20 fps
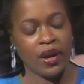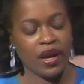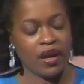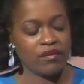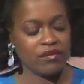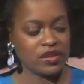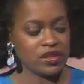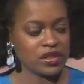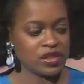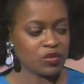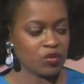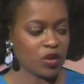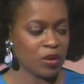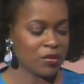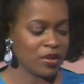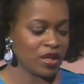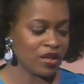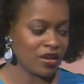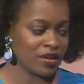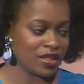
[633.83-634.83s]
have this
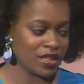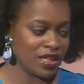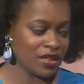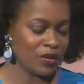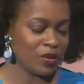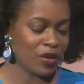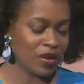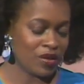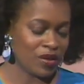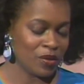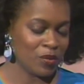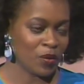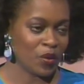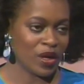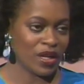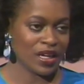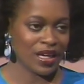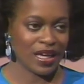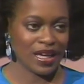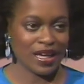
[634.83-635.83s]
woman on
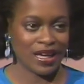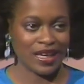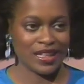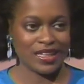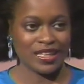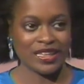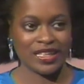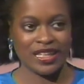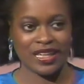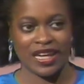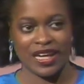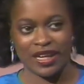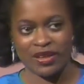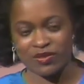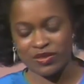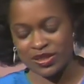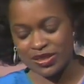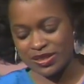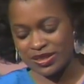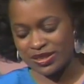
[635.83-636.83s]
one hand and then
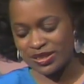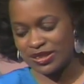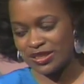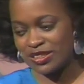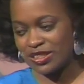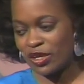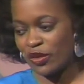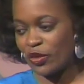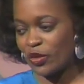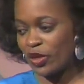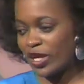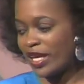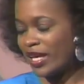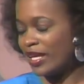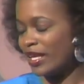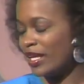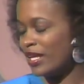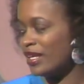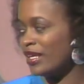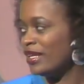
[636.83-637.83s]
have this other
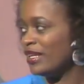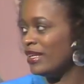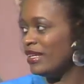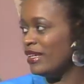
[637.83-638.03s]
lady.